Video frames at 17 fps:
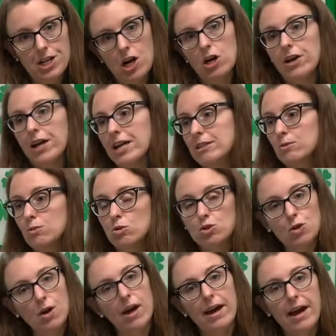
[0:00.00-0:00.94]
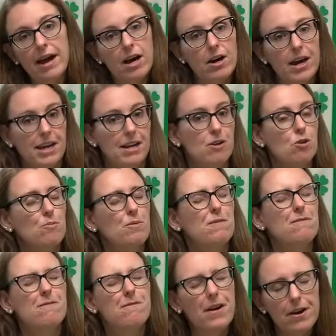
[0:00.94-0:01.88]
our eggs will dry out, and it'll be
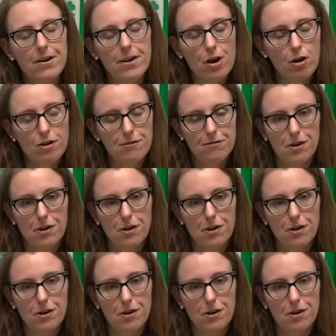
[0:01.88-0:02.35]
very hard